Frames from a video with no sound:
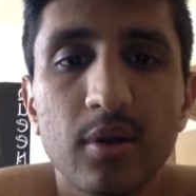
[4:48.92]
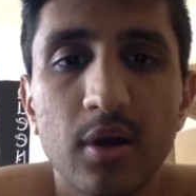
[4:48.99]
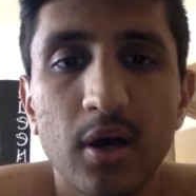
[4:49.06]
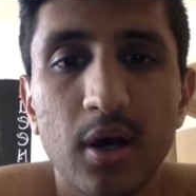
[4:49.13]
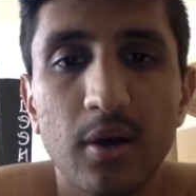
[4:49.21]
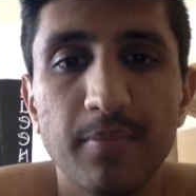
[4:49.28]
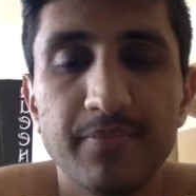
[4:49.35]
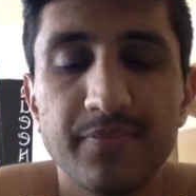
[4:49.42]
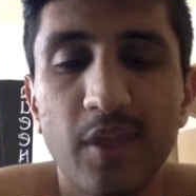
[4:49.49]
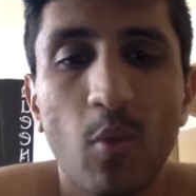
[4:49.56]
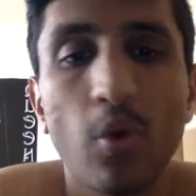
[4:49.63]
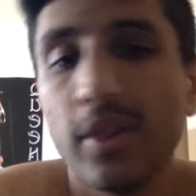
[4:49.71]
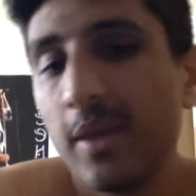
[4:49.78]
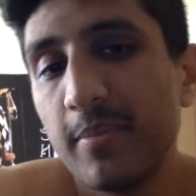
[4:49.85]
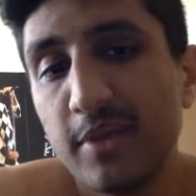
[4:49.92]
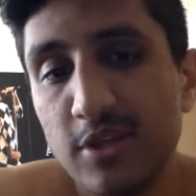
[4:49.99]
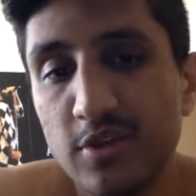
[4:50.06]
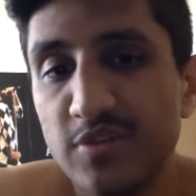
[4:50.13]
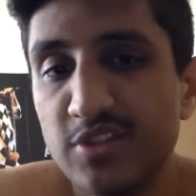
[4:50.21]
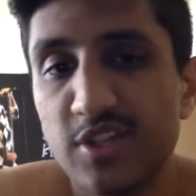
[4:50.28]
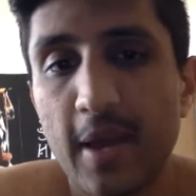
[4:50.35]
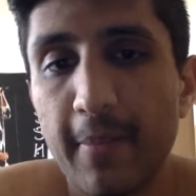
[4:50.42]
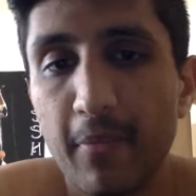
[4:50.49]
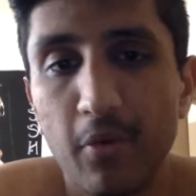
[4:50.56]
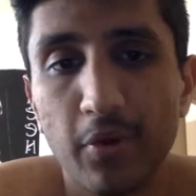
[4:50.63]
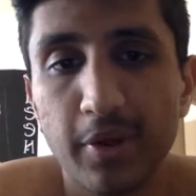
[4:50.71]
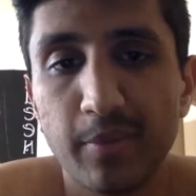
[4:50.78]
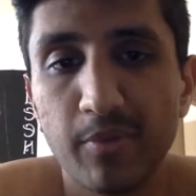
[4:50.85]
They won't let me use
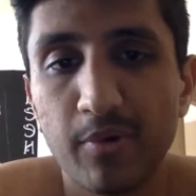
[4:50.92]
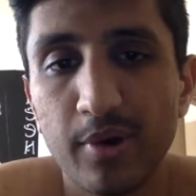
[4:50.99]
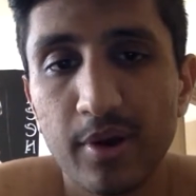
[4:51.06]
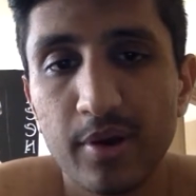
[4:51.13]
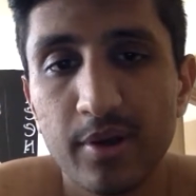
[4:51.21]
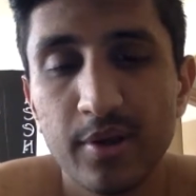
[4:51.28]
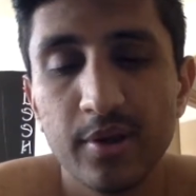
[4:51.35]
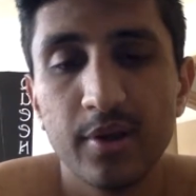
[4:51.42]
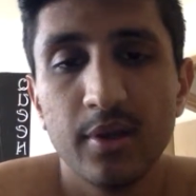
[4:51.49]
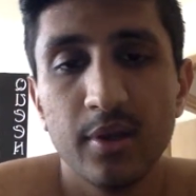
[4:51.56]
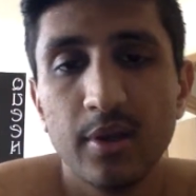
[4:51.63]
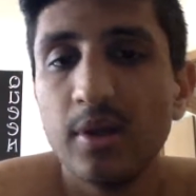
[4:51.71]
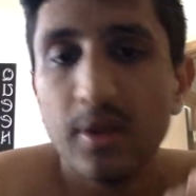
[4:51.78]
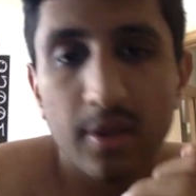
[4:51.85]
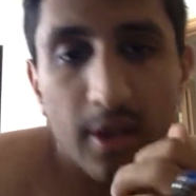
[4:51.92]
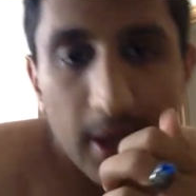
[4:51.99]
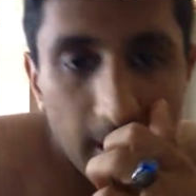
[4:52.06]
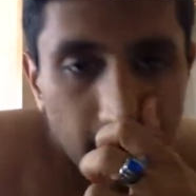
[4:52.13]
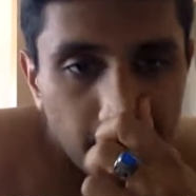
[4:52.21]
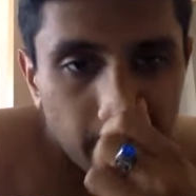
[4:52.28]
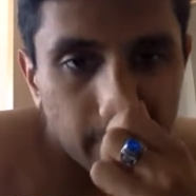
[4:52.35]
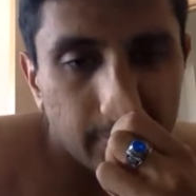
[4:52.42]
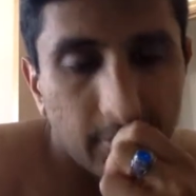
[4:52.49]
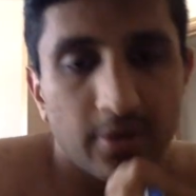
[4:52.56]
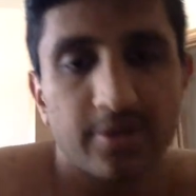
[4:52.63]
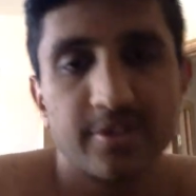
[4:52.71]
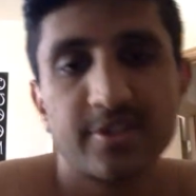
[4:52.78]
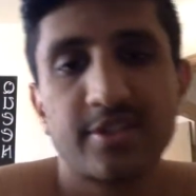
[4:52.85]
Emerald anymore, the
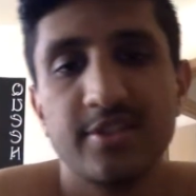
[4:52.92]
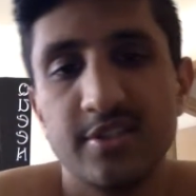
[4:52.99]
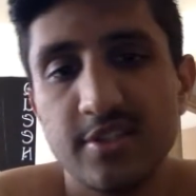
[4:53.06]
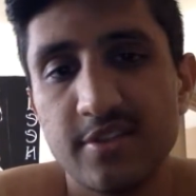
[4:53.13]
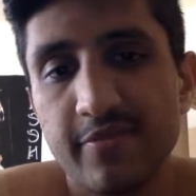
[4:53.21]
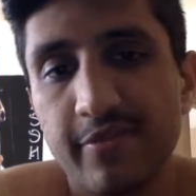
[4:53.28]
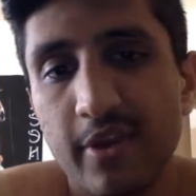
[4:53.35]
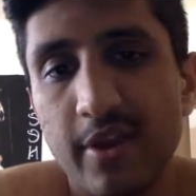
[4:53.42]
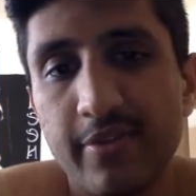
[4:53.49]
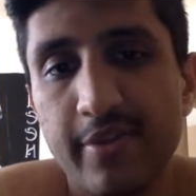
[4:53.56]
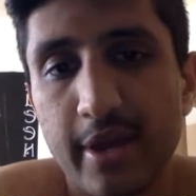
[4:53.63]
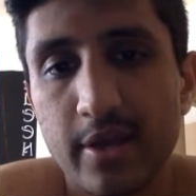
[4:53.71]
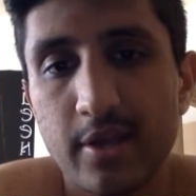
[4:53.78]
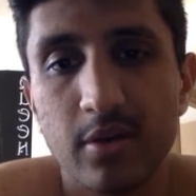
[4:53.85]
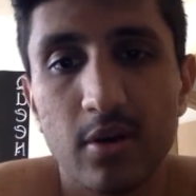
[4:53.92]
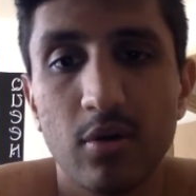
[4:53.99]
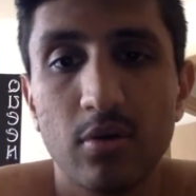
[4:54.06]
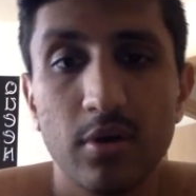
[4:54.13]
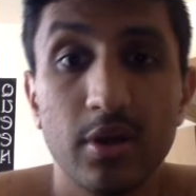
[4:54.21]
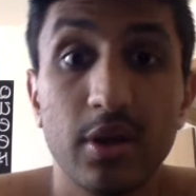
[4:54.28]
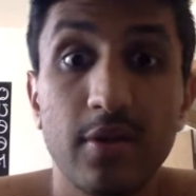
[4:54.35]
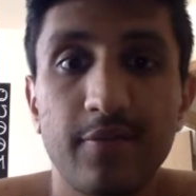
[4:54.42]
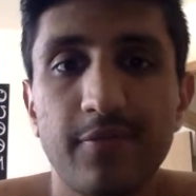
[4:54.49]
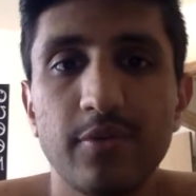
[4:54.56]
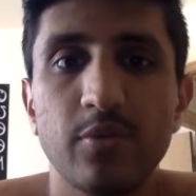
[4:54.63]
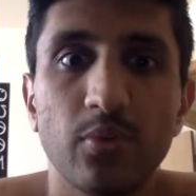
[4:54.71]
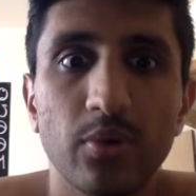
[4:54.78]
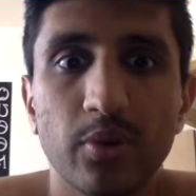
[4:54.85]
rheumatologist, because he's afraid that if
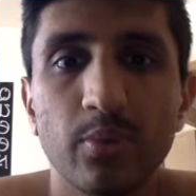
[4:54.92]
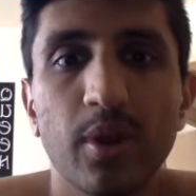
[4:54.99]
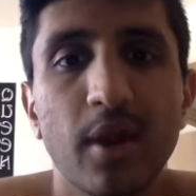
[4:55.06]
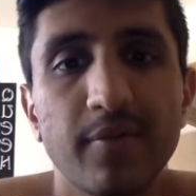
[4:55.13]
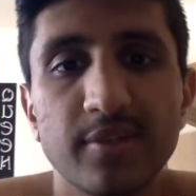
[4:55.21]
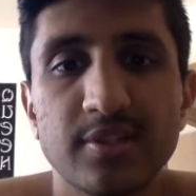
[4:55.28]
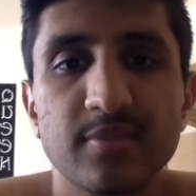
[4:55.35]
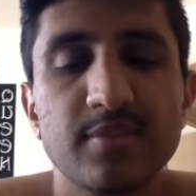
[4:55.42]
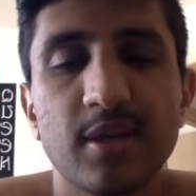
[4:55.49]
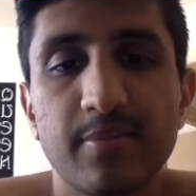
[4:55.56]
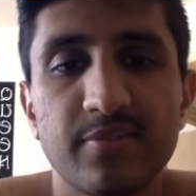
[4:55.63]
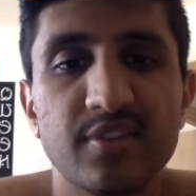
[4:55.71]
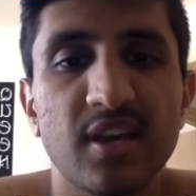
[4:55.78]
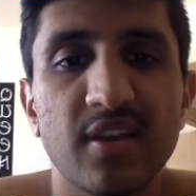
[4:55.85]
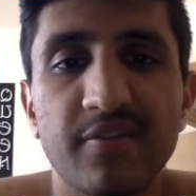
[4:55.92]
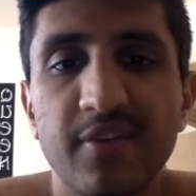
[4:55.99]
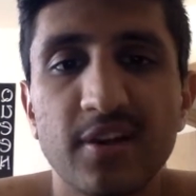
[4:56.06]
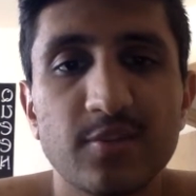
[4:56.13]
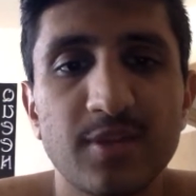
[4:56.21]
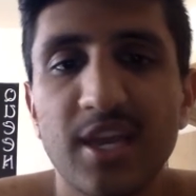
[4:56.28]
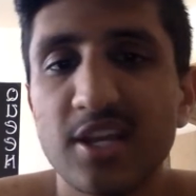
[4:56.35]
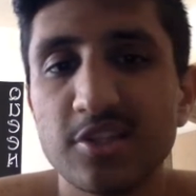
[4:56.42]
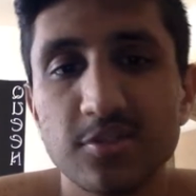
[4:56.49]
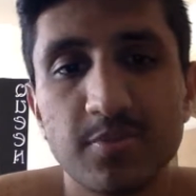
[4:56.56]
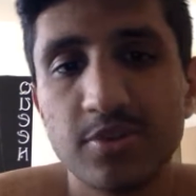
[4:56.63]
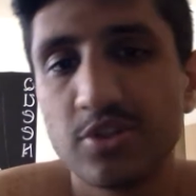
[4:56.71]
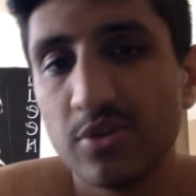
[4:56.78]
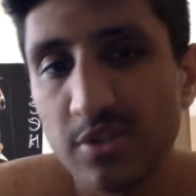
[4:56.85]
you really were having some type of side effects, we can't
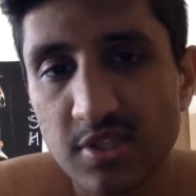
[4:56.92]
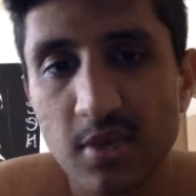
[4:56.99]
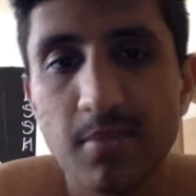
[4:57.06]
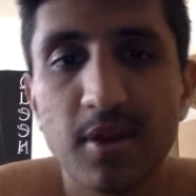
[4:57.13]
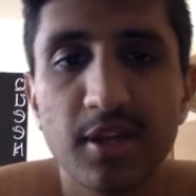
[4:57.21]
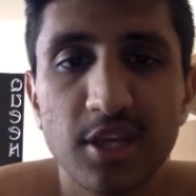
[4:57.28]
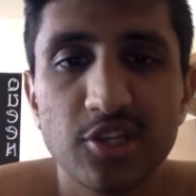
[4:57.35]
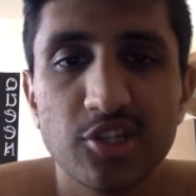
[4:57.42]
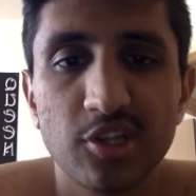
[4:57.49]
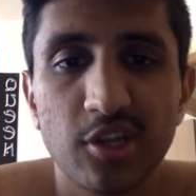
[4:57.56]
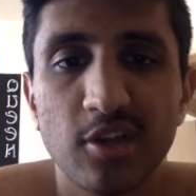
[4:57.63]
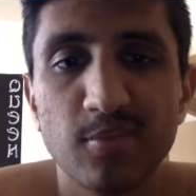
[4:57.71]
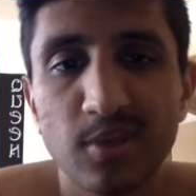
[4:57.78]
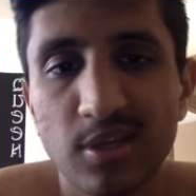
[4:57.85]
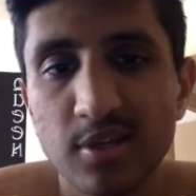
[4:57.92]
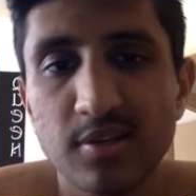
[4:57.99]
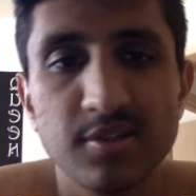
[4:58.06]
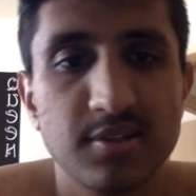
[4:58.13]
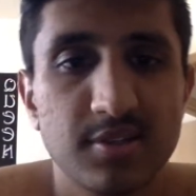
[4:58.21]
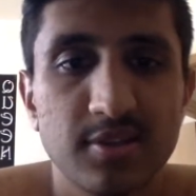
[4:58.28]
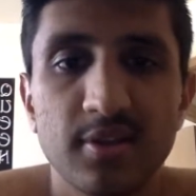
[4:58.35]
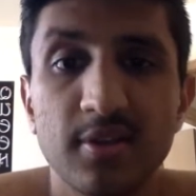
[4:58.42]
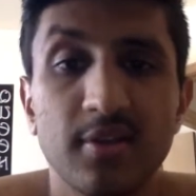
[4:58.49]
just put you on the same medication again because